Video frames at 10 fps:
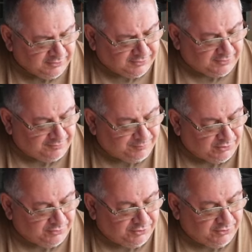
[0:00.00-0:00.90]
to
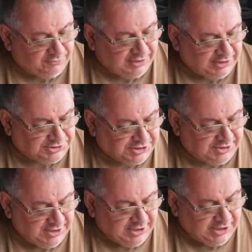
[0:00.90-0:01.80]
explore new
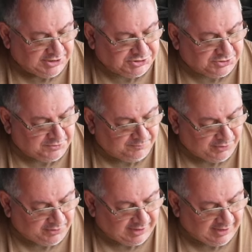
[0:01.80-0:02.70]
energy.
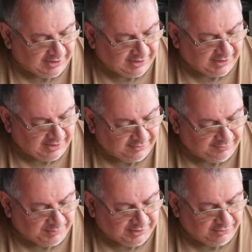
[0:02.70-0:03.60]
Enjoybot
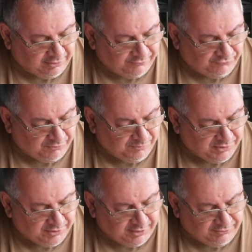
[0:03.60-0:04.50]
has been
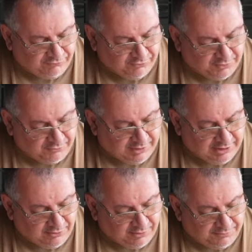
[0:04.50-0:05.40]
contributing to the
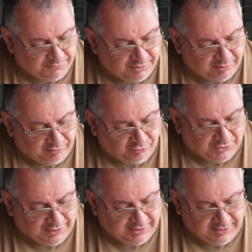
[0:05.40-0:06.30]
green life with its
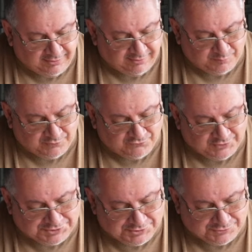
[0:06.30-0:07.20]
20 years of
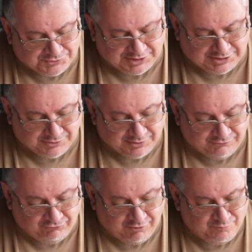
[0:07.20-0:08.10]
professional
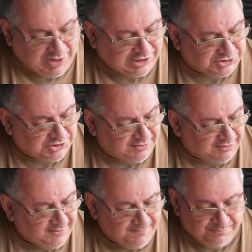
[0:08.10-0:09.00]
technology of
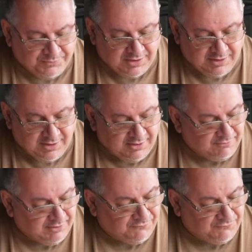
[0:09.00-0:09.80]
batteries. We